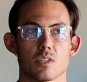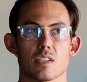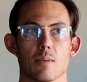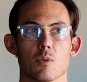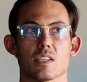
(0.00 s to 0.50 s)
the
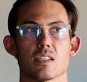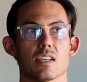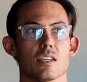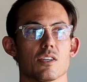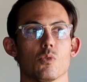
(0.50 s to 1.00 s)
same reason
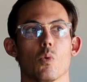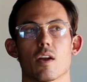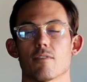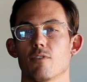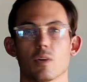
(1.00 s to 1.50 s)
that you
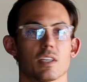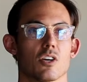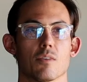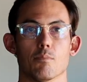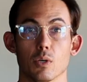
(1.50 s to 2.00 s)
want to focus
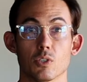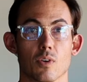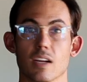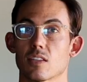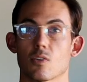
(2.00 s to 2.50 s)
on both
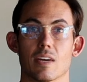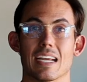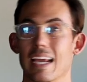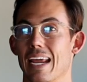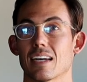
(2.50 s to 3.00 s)
strength
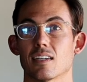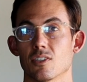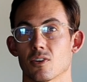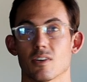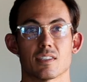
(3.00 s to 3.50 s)
training and
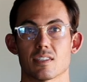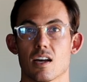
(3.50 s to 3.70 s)
endurance.